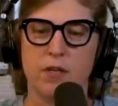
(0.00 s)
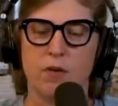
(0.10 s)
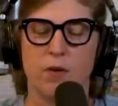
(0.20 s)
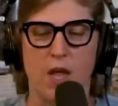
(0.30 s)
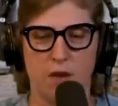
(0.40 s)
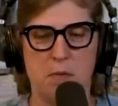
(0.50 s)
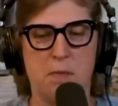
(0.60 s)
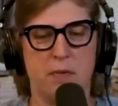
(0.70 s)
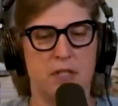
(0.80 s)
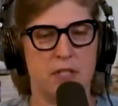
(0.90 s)
you know, a lot of
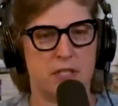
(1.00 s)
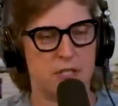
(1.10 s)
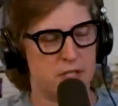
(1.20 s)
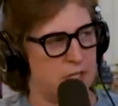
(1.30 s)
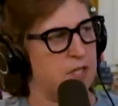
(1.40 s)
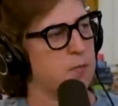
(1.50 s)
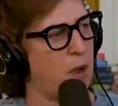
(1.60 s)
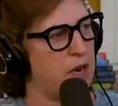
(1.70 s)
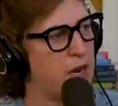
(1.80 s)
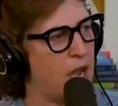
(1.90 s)
people listen to this
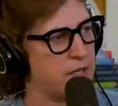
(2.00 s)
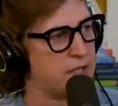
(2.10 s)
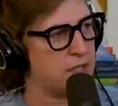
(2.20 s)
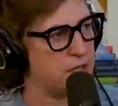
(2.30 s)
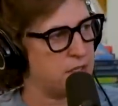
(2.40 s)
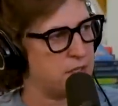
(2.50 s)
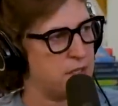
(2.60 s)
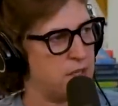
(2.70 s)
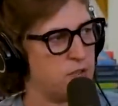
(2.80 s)
podcast because